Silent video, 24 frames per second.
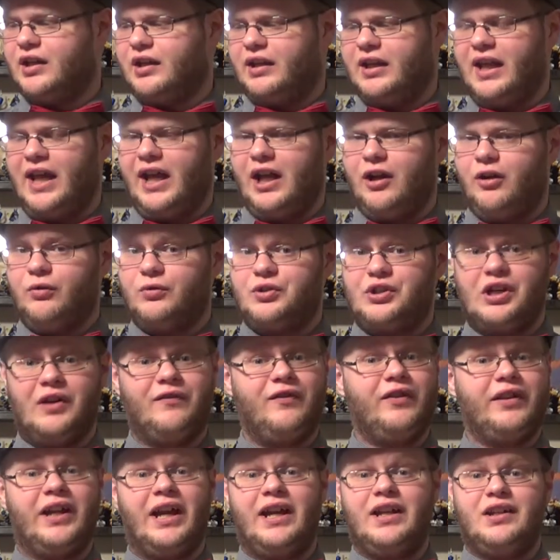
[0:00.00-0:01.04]
Now,
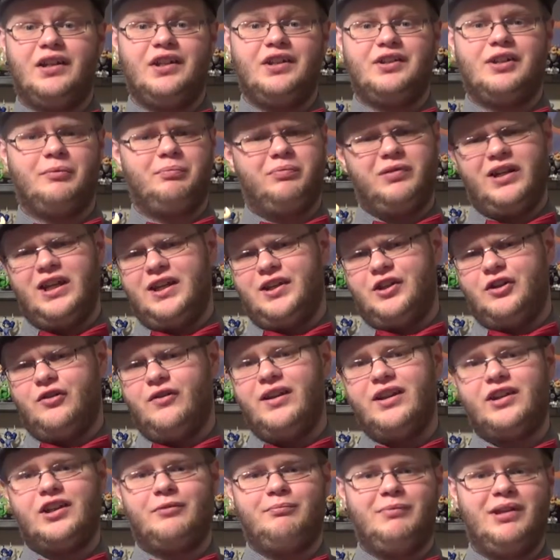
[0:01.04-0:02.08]
Shovel Knight is a pretty
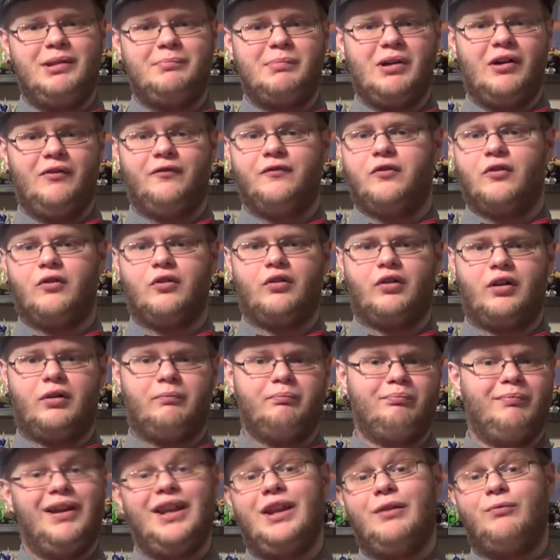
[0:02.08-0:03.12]
unique amiibo for
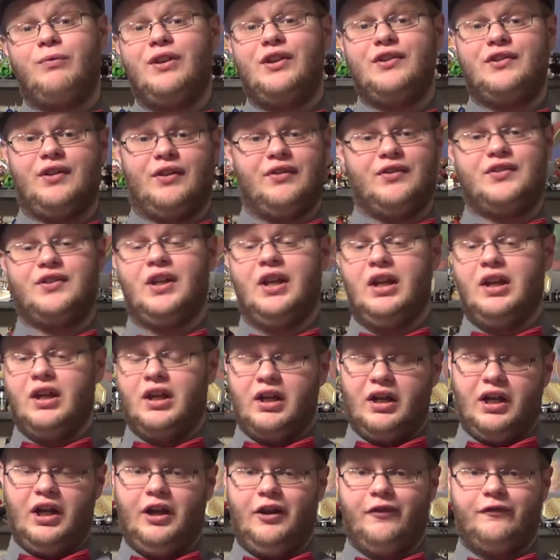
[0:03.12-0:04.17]
many reasons.
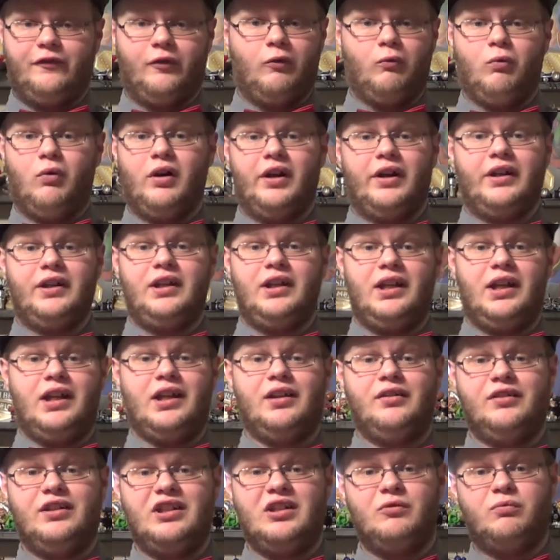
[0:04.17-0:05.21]
For one,
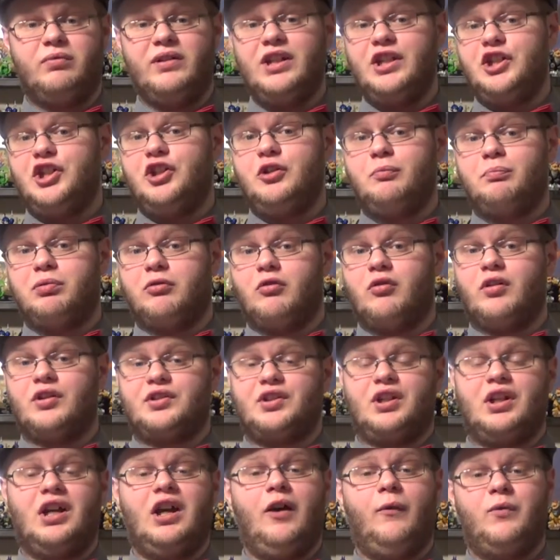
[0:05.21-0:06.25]
in the Wii U
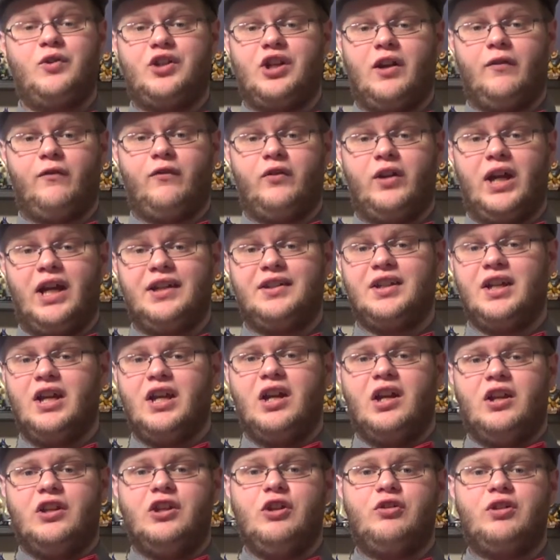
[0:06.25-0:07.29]
port of Shovel Knight,
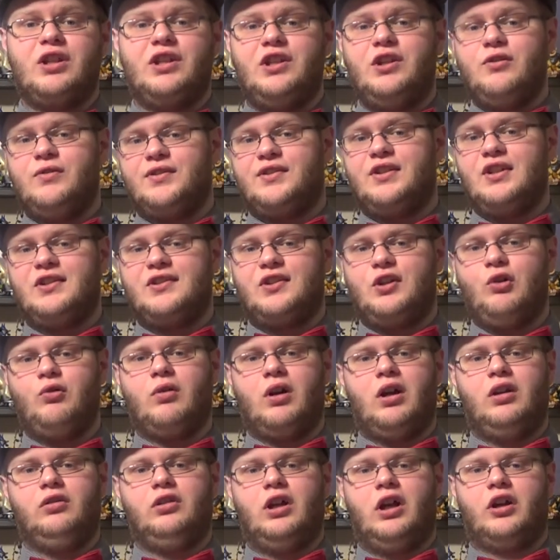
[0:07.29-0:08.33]
you can use this to
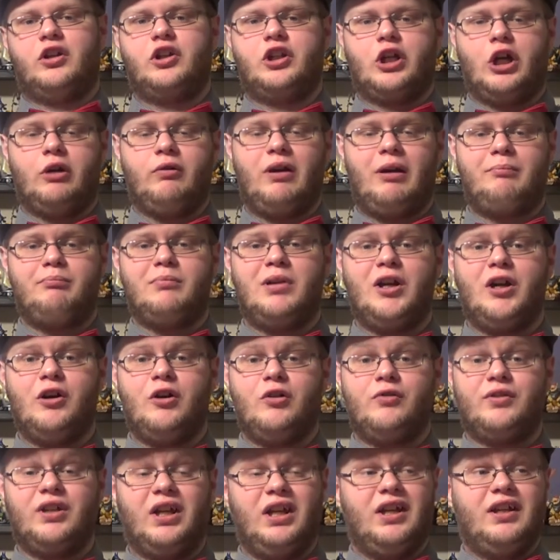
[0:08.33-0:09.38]
unlock co-op
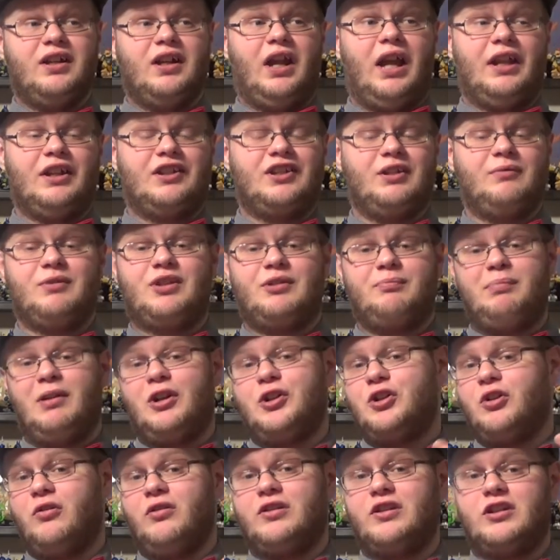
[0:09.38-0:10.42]
mode and some
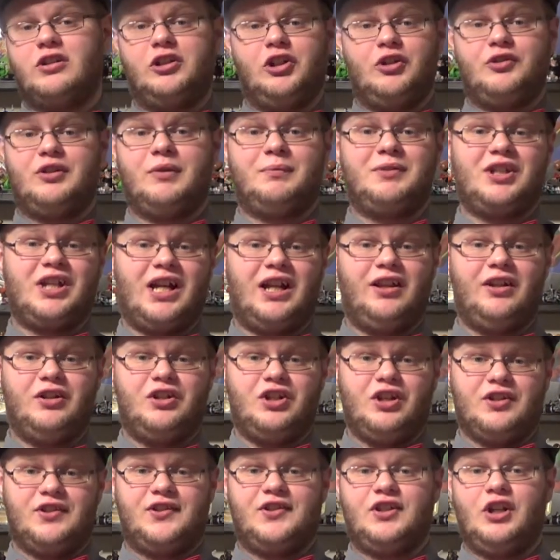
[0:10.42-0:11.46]
special exclusive
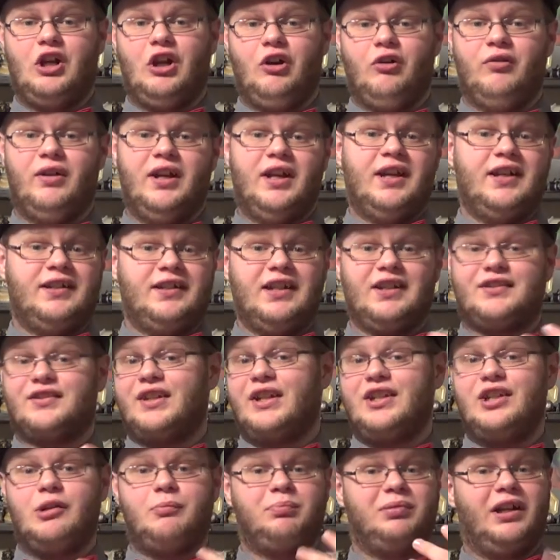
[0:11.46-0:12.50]
challenges. So, let's
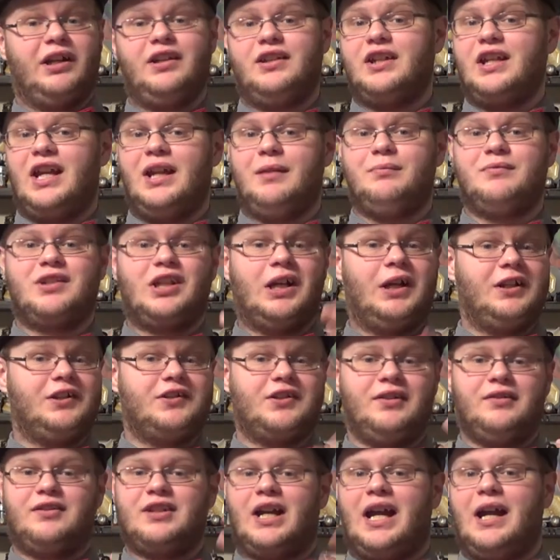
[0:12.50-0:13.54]
say you play the game
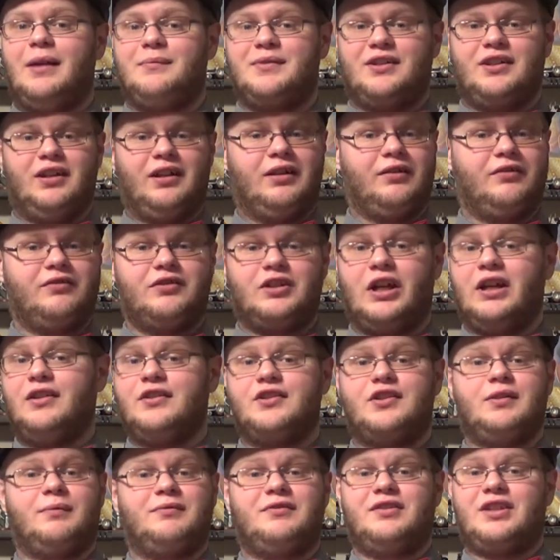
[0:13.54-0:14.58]
tons of
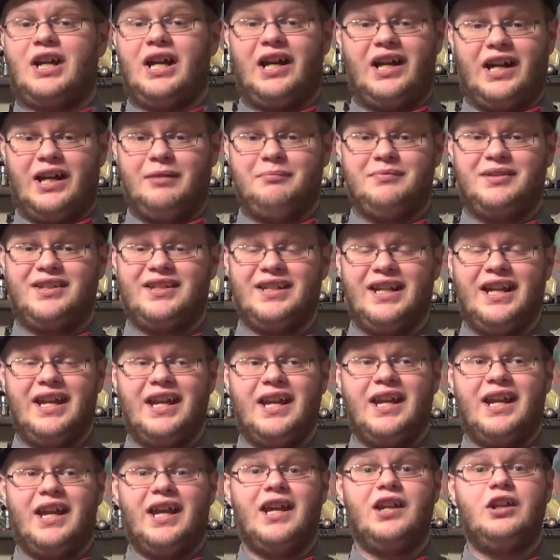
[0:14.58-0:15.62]
times,
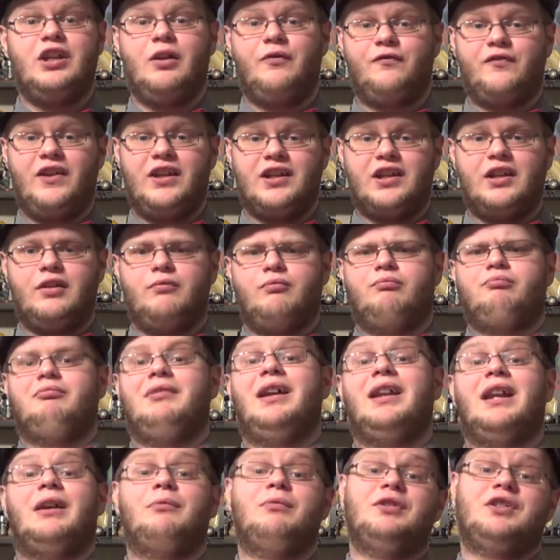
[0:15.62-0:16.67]
and you're thinking,
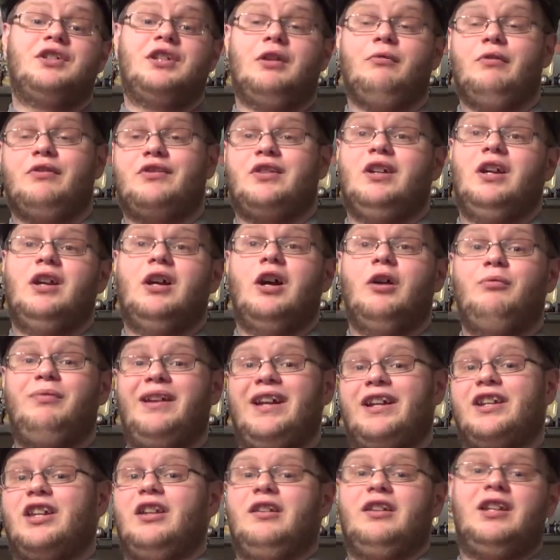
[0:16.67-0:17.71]
man, I wish there was a
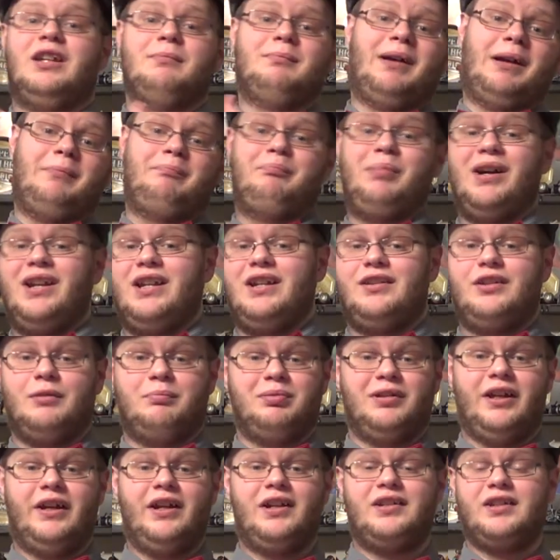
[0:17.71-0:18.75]
way I can get my buddy to
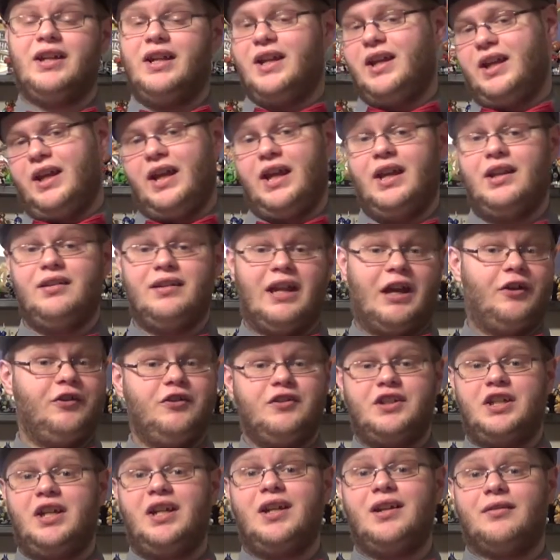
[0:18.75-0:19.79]
play it, and now
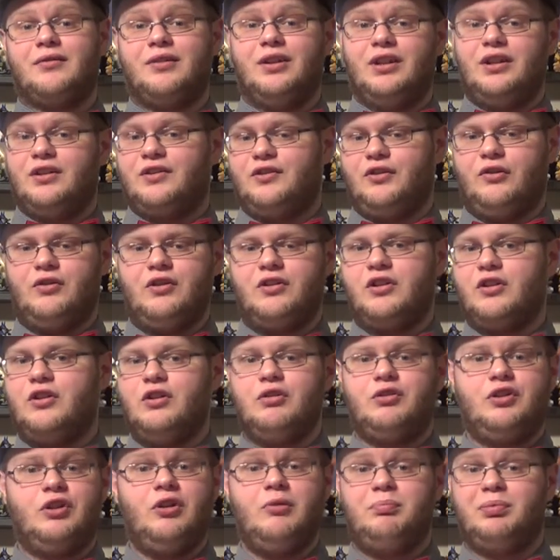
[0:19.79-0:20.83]
you can. So you can
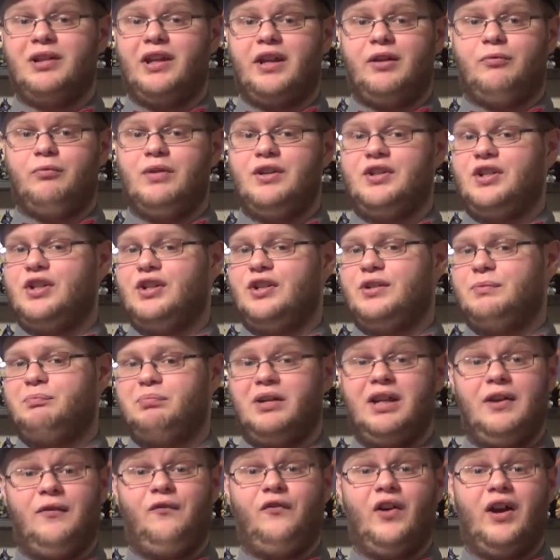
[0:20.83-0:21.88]
do 2-player, which is
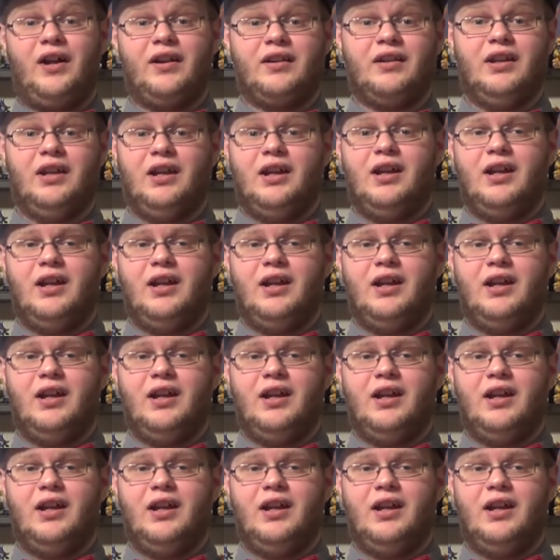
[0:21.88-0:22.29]
pretty fun.